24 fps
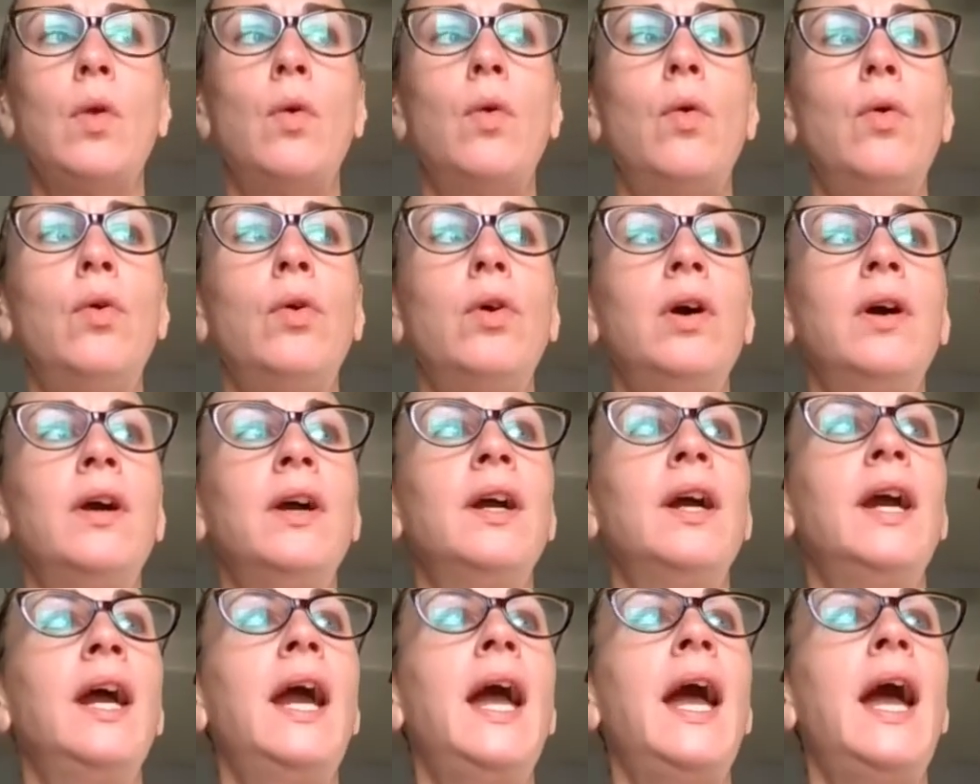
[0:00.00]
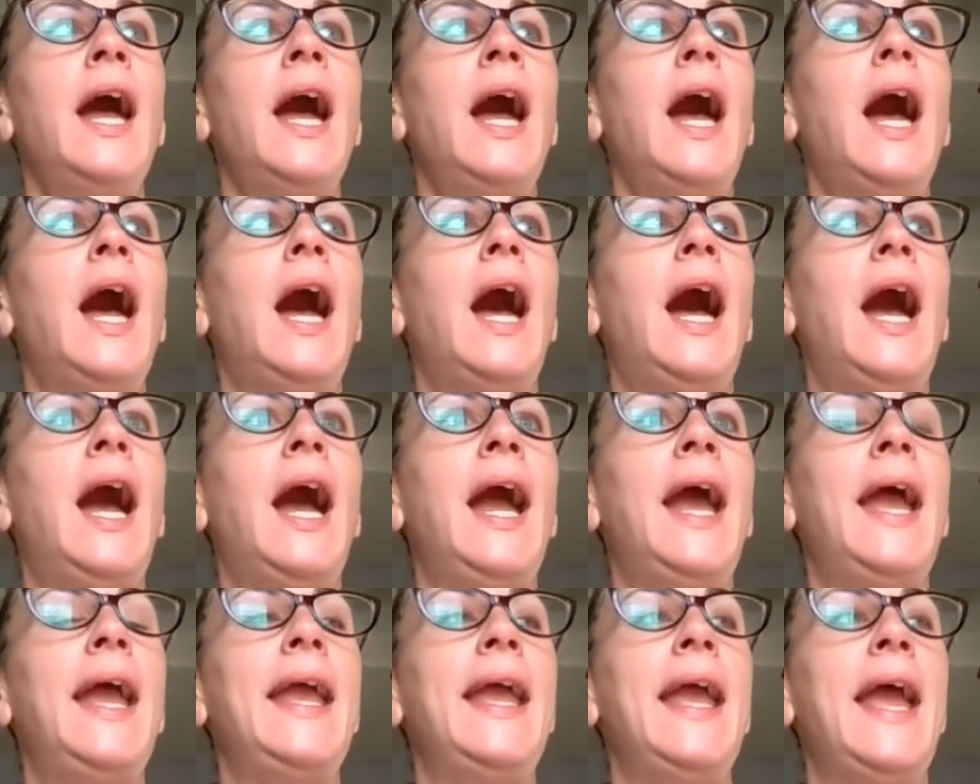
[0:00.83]
or
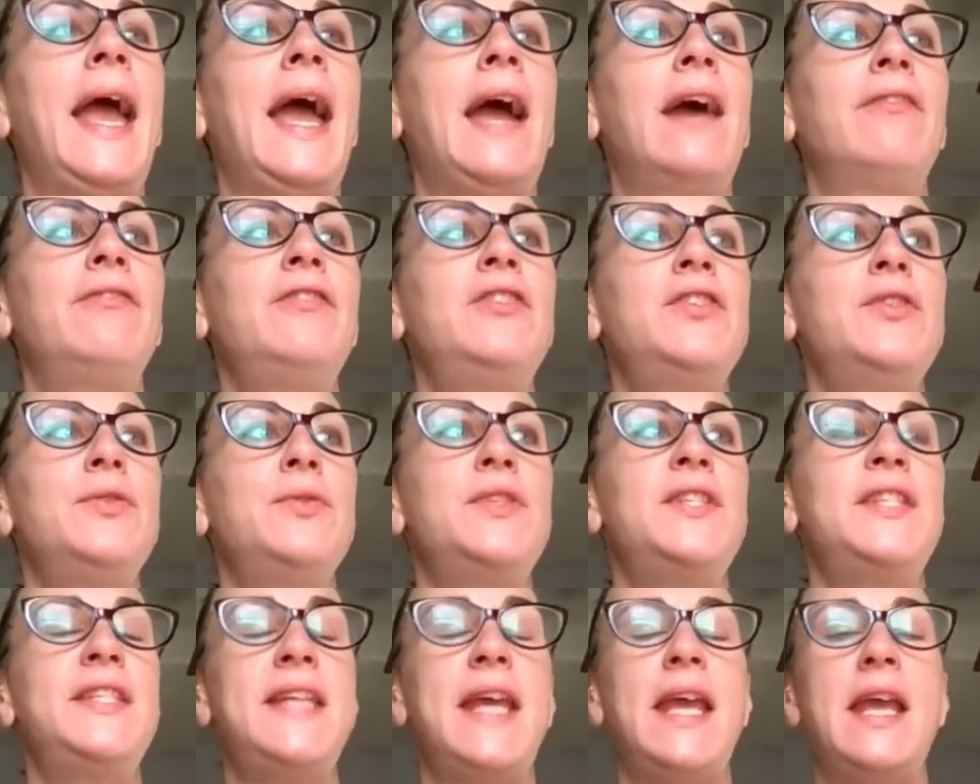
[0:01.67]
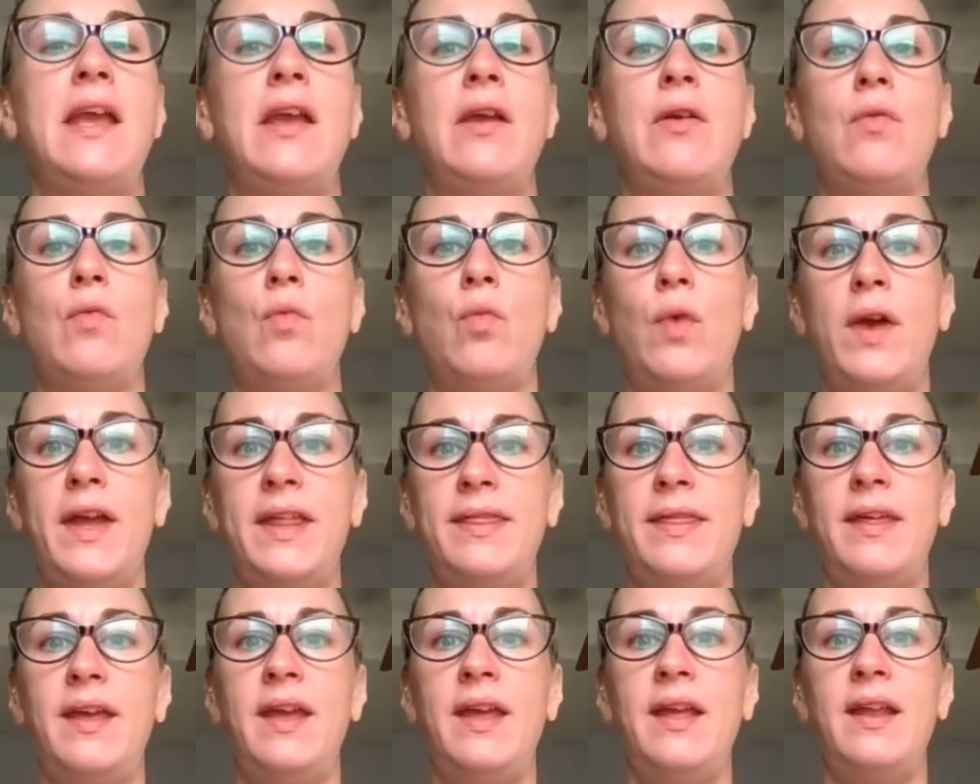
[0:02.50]
I have to stay
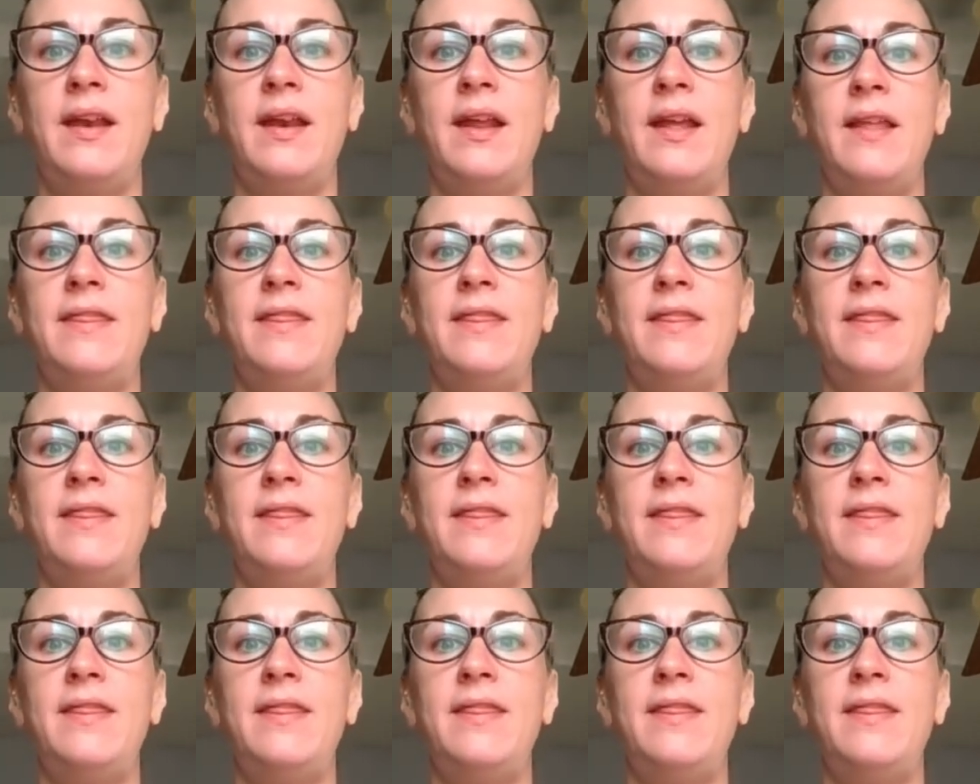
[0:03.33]
within